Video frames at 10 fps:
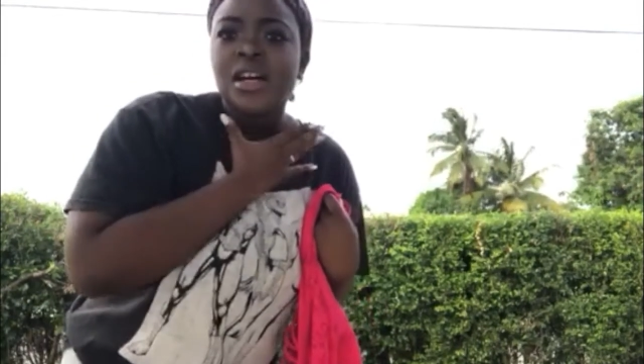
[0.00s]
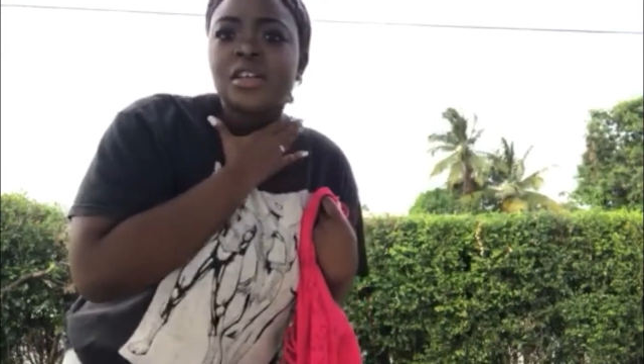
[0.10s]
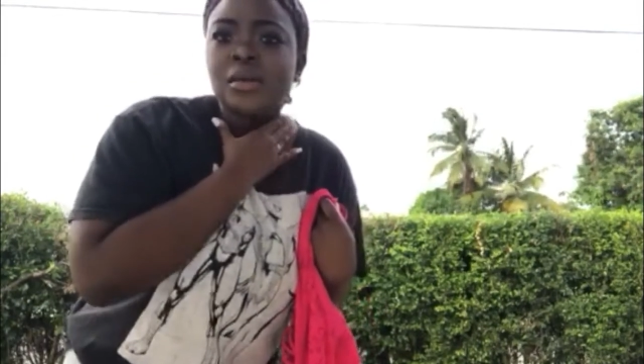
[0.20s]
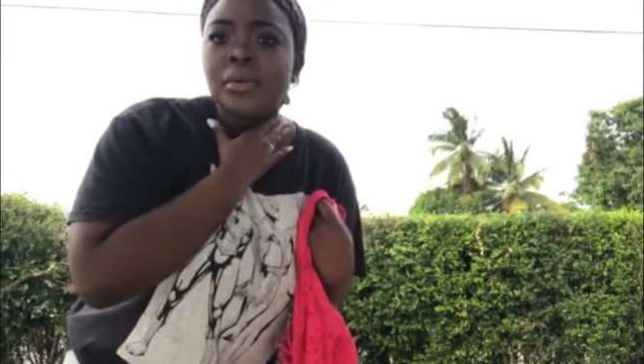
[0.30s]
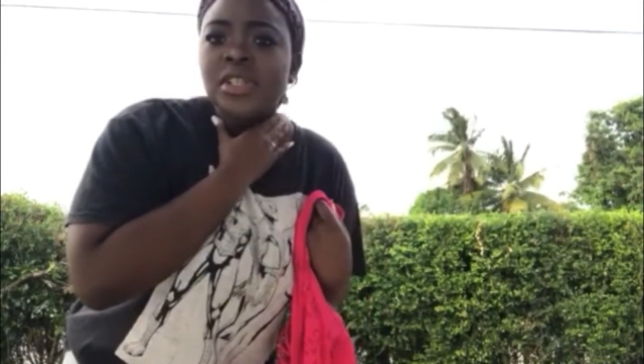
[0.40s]
I
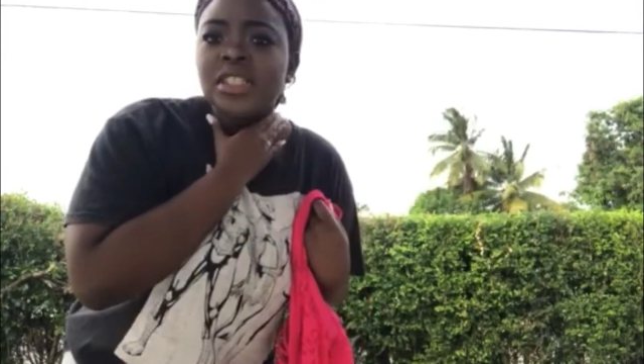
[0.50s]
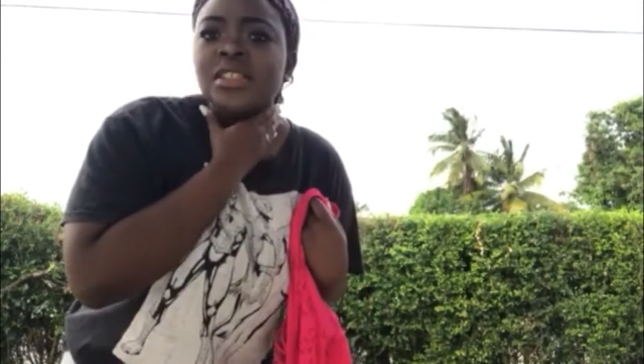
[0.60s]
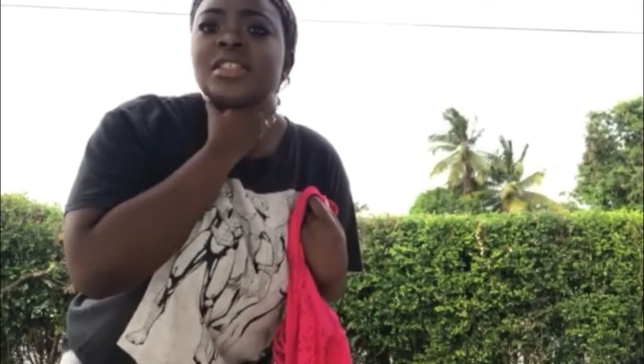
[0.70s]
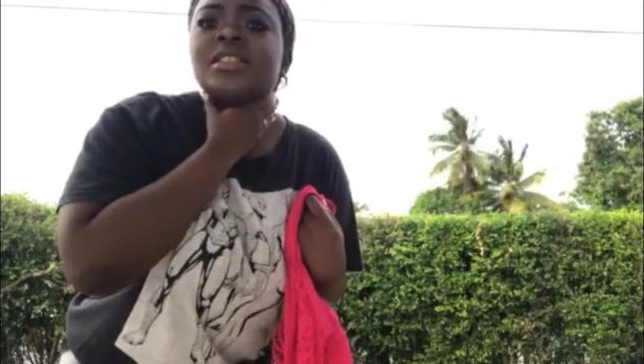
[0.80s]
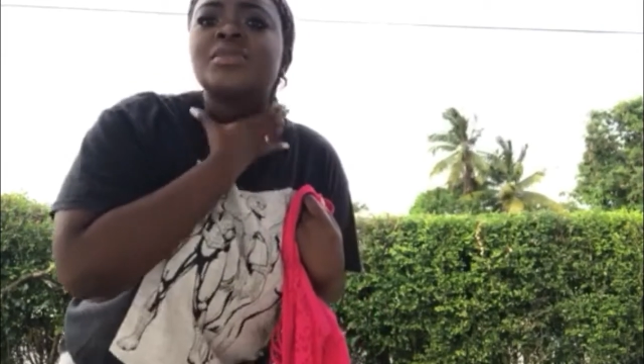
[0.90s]
don't know what
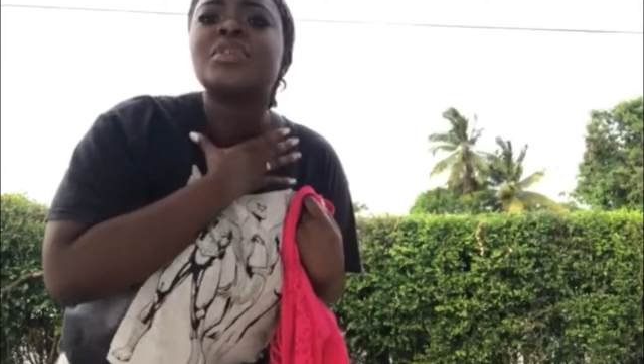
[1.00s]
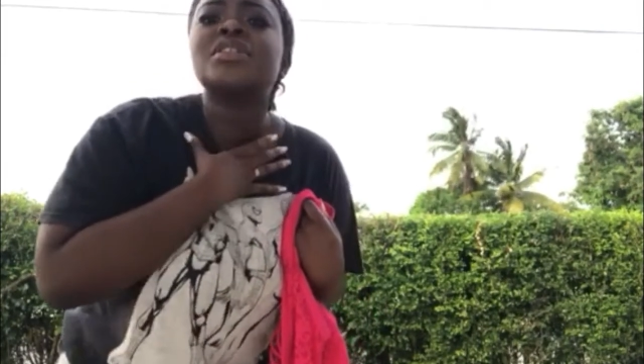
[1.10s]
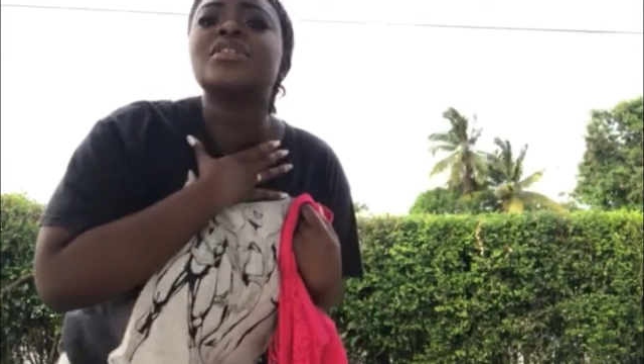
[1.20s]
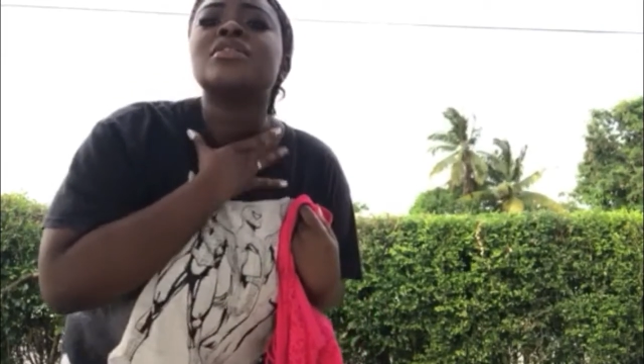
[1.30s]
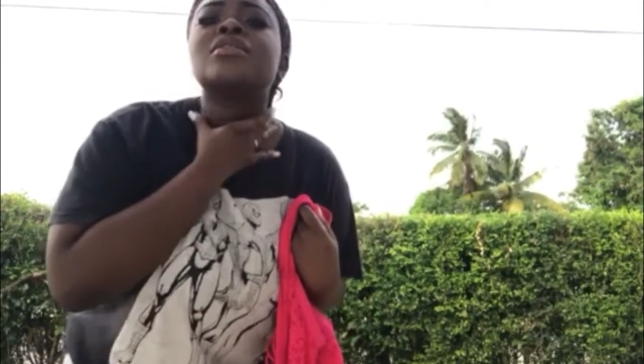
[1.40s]
this is
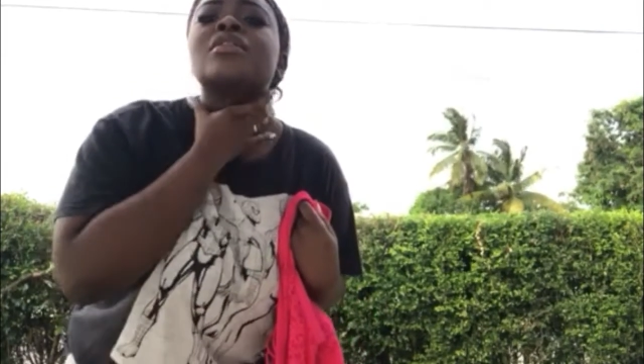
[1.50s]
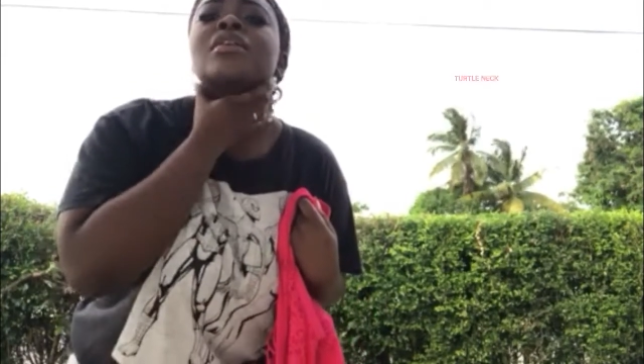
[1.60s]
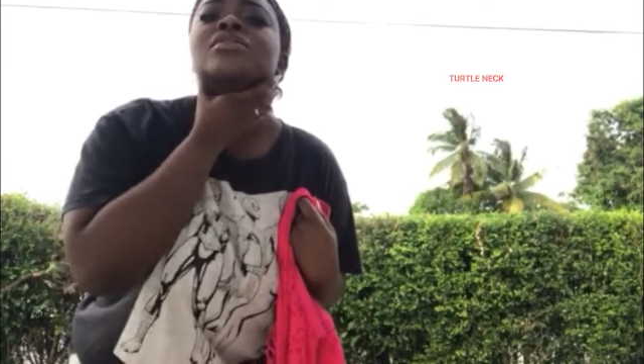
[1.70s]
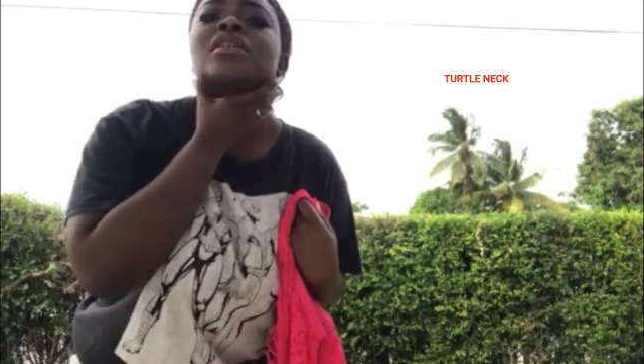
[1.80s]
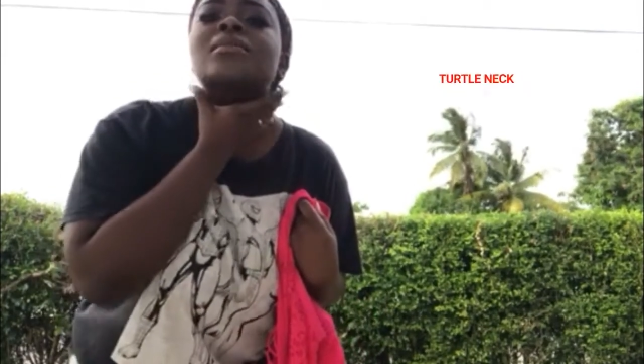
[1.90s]
when the
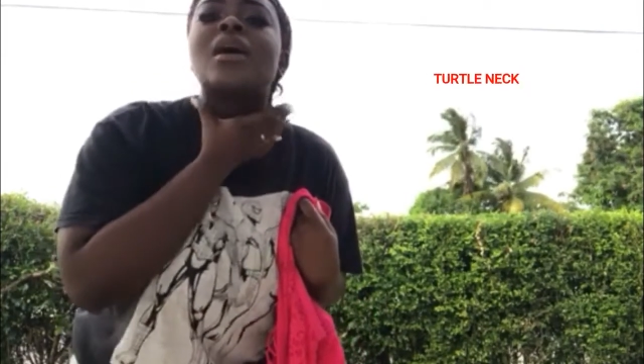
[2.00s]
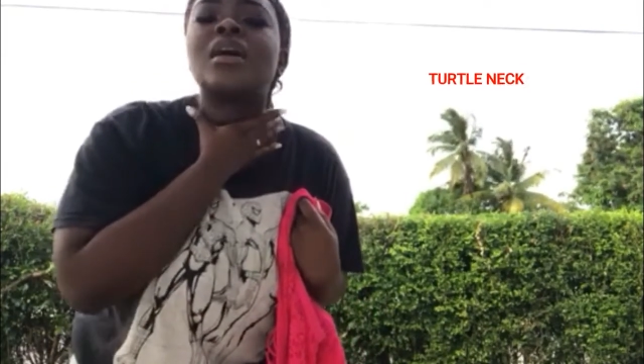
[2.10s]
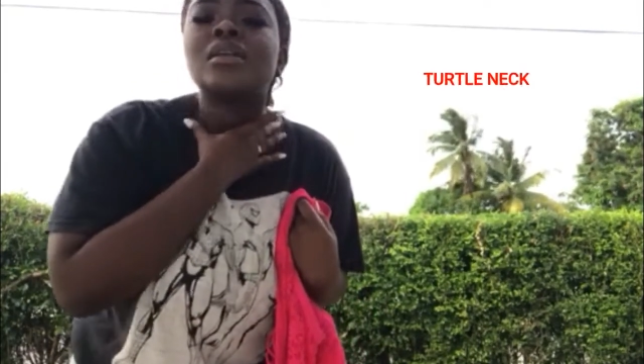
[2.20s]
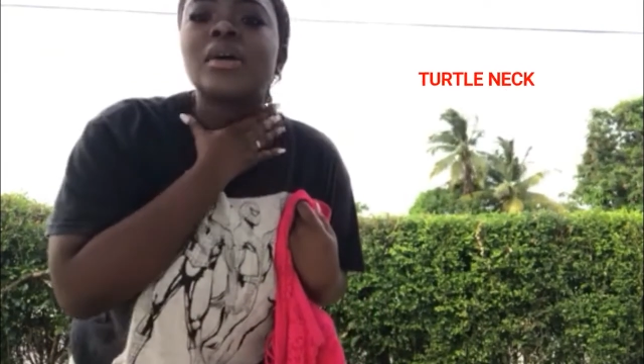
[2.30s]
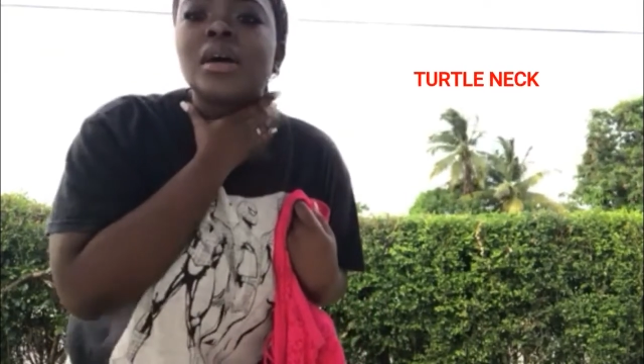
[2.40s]
clothes come
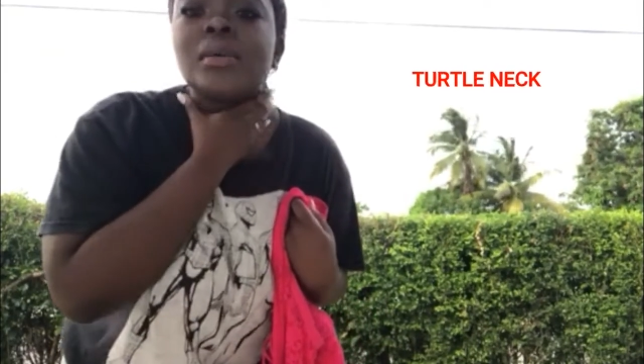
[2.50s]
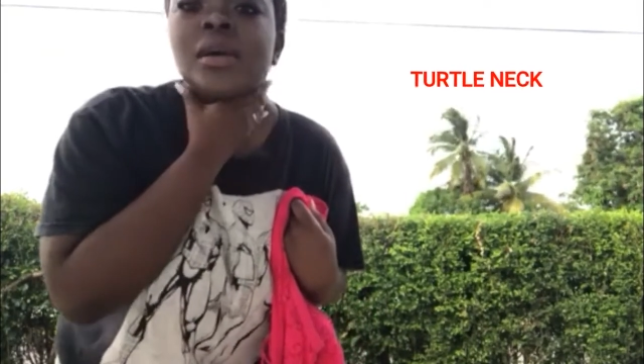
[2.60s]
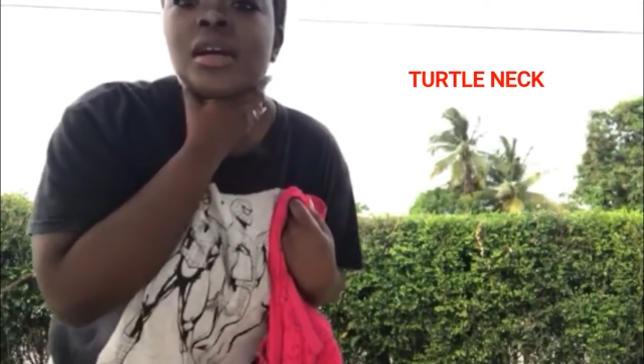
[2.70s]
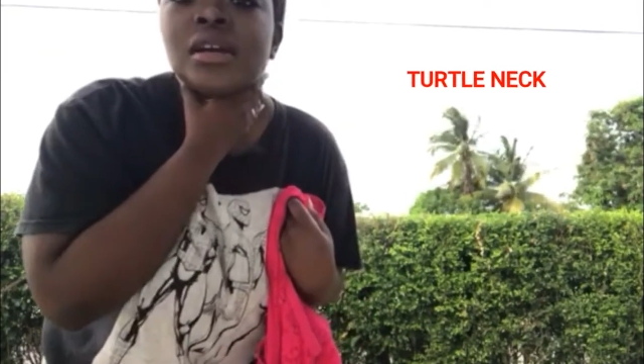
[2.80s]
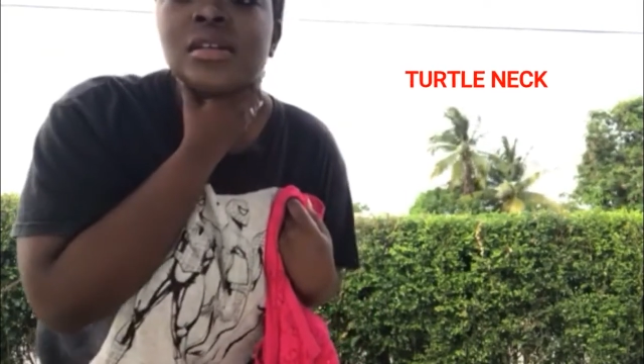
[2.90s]
all the way up
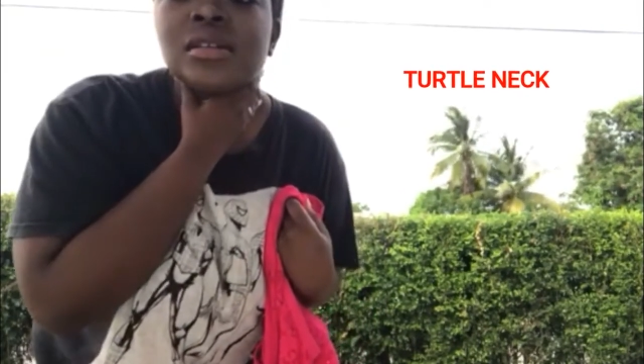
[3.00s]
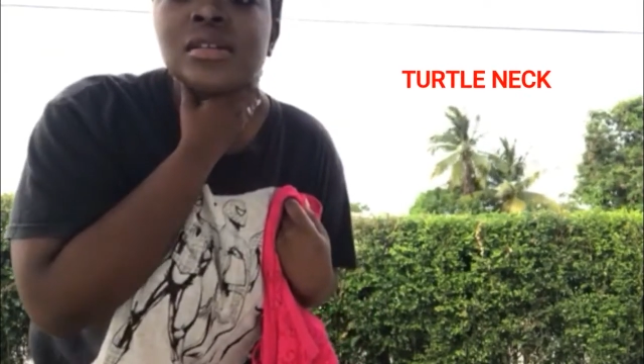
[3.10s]
here.